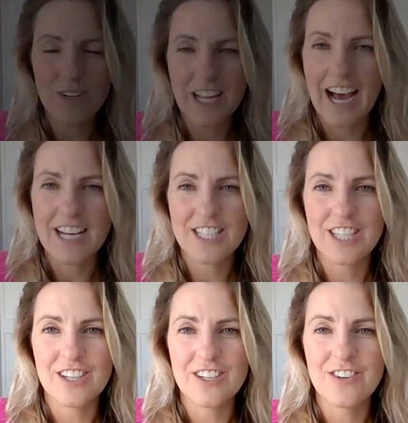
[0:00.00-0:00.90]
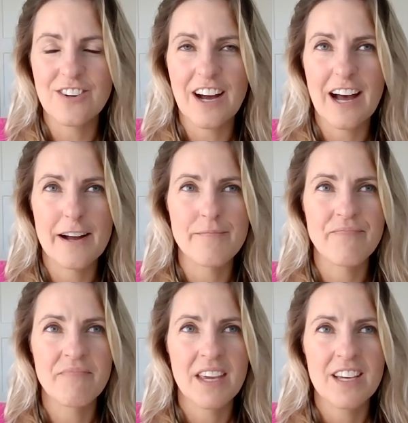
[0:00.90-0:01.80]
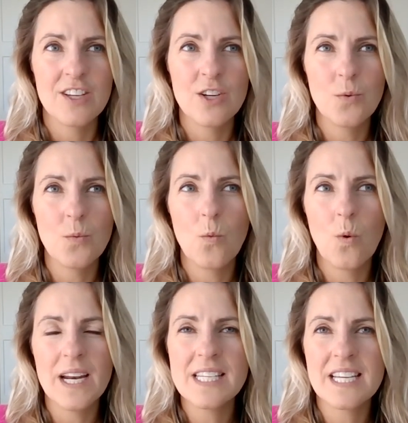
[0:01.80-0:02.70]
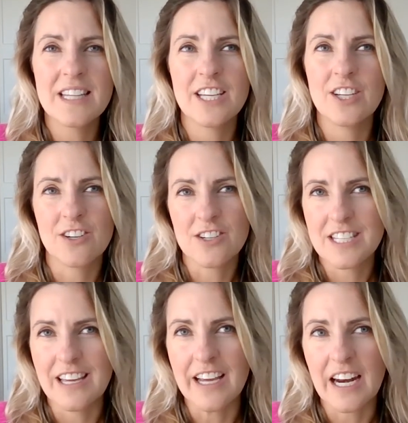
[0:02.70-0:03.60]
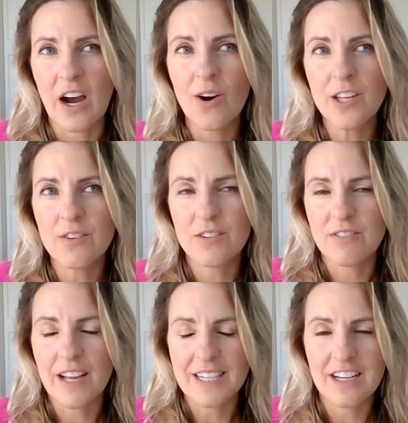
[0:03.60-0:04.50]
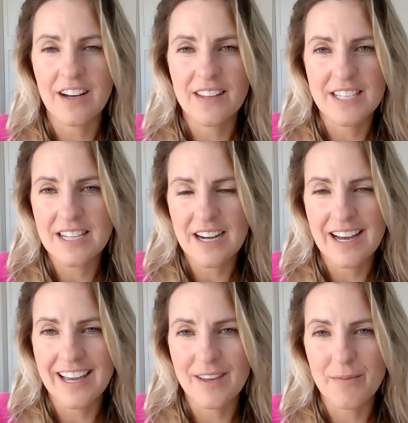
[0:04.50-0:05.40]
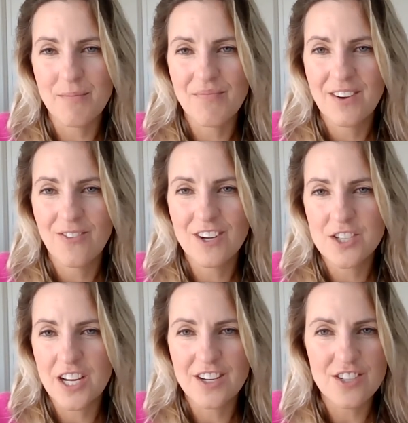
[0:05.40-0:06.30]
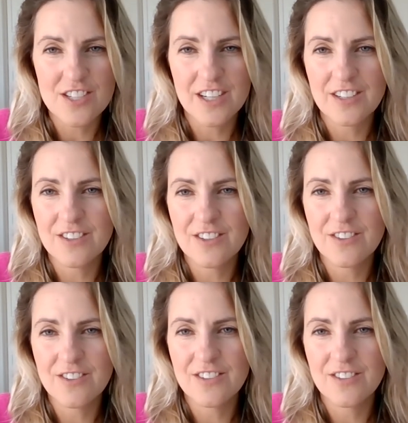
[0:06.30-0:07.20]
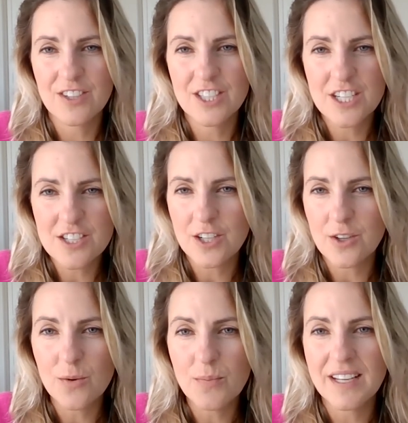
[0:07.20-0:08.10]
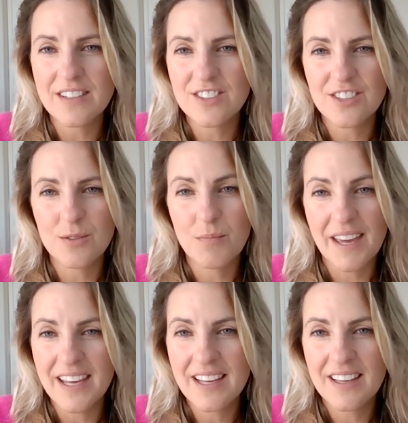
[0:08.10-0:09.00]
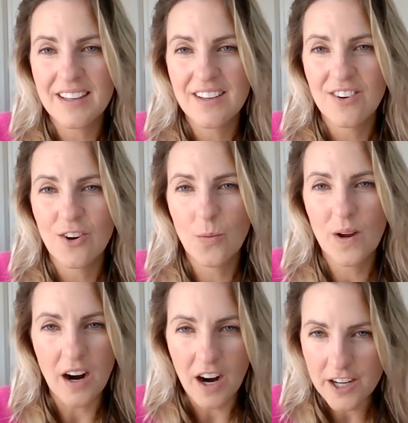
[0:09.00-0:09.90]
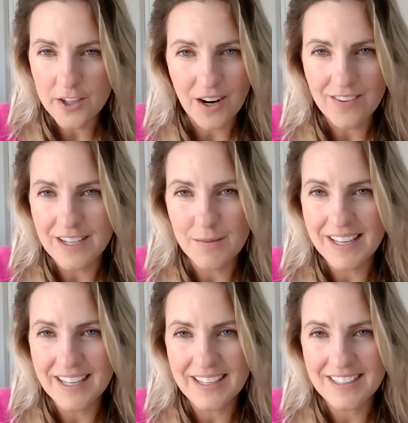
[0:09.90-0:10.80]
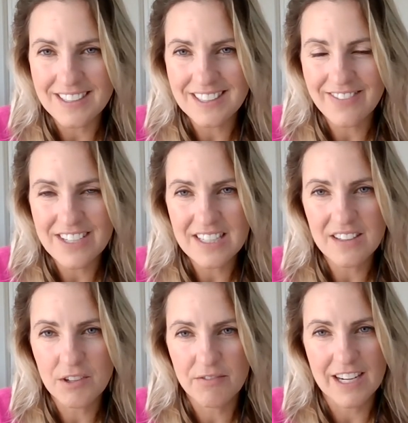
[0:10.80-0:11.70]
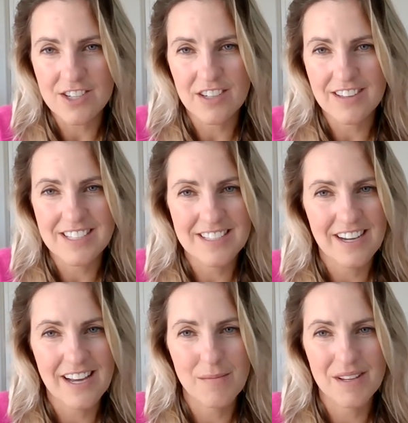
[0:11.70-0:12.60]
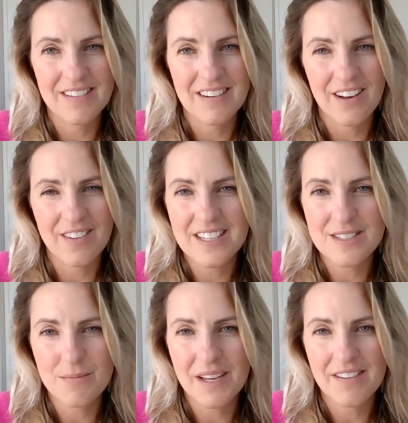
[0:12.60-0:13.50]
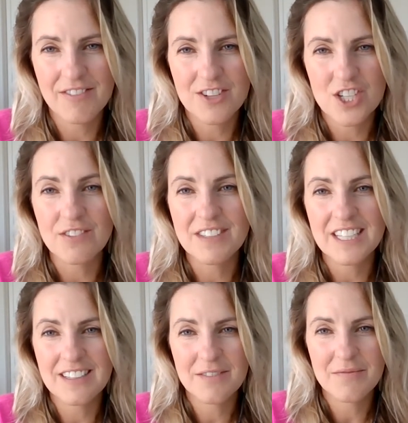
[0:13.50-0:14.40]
want to ask you, what is it that you're seeing and how are you reflecting on this time? What changes are you hoping to make or what are you already making? Just give us a little reflection on this time and how things may have shifted.